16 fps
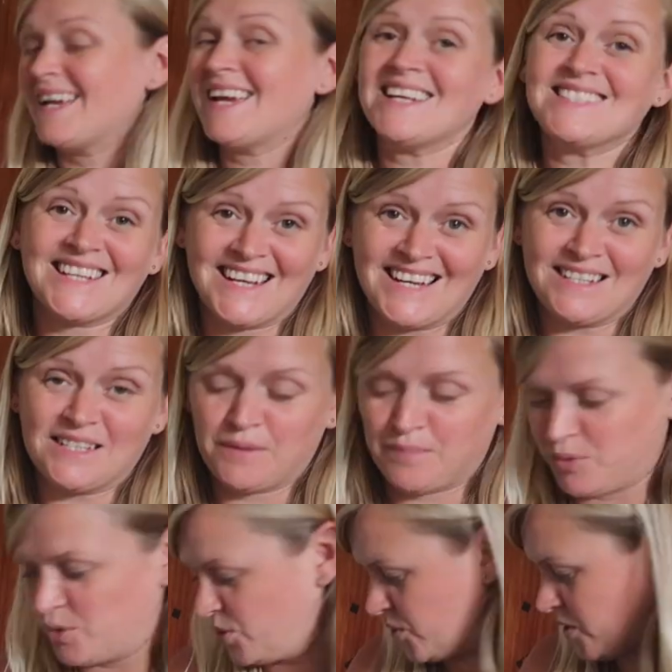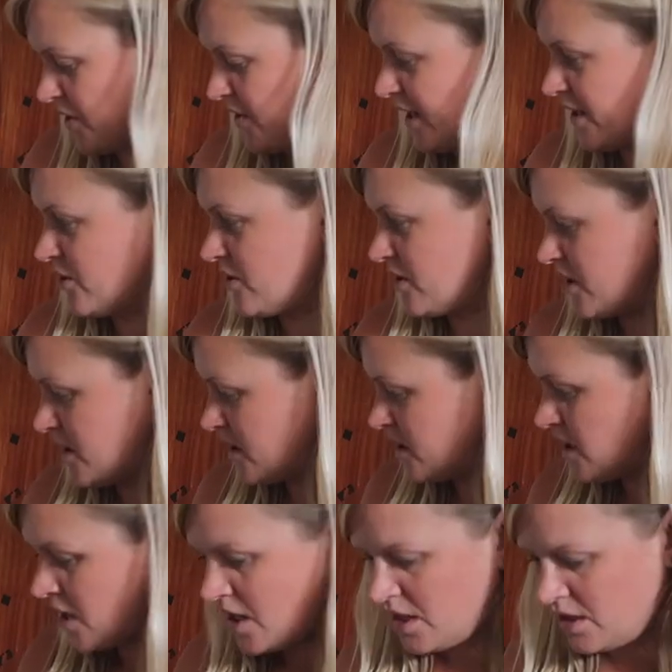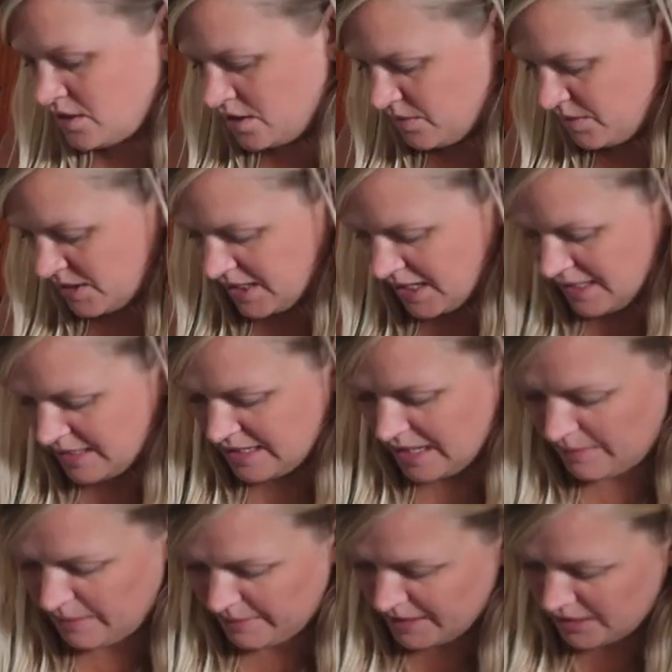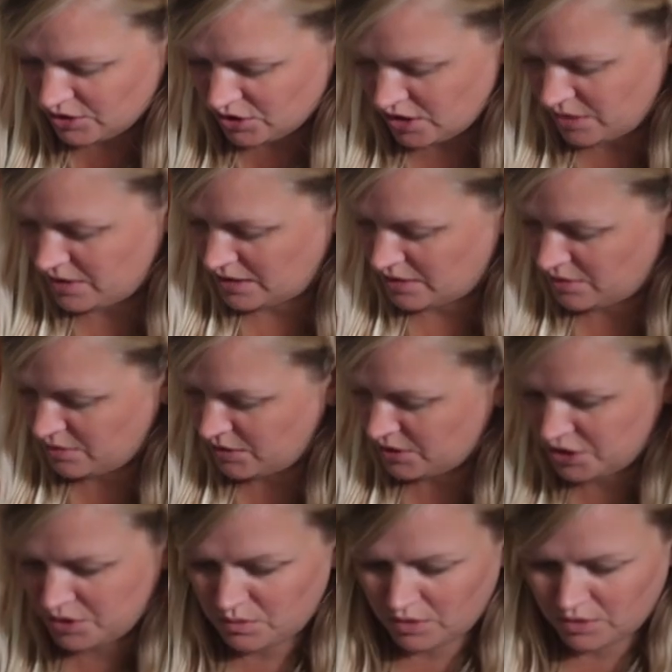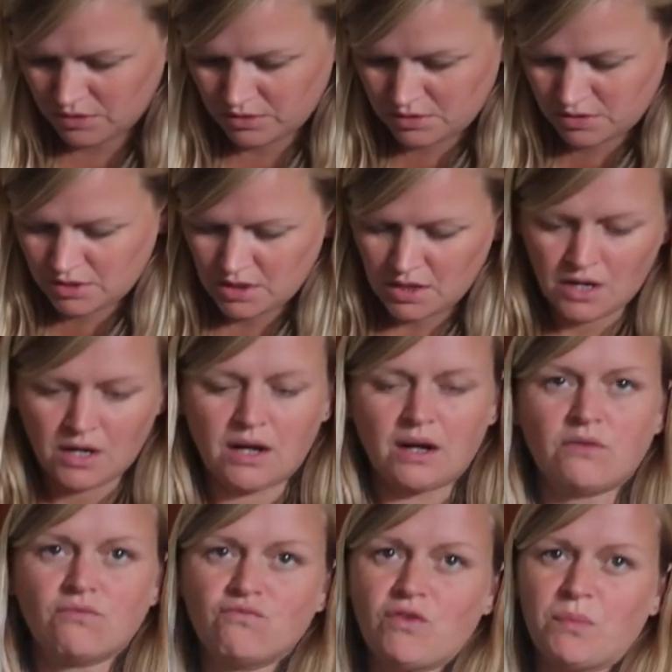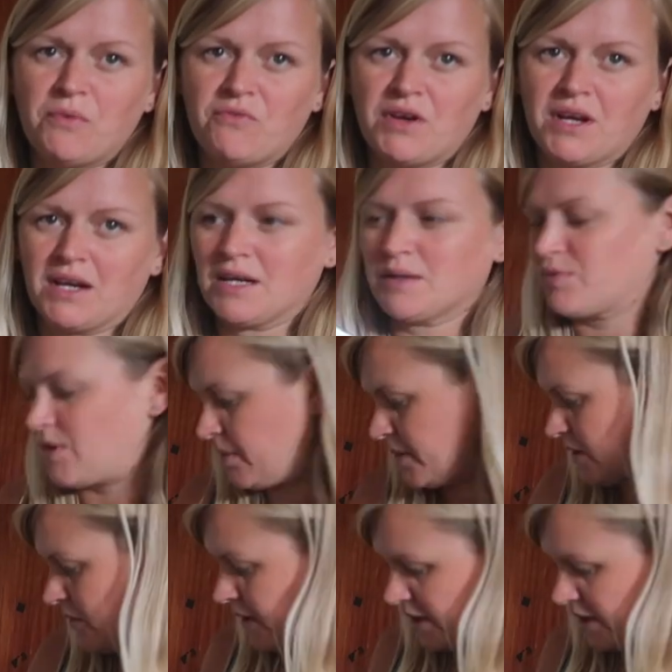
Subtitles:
It is a heated pool, thank goodness. So we'll take that. I mean, I don't know what she wants. Rubber ring is probably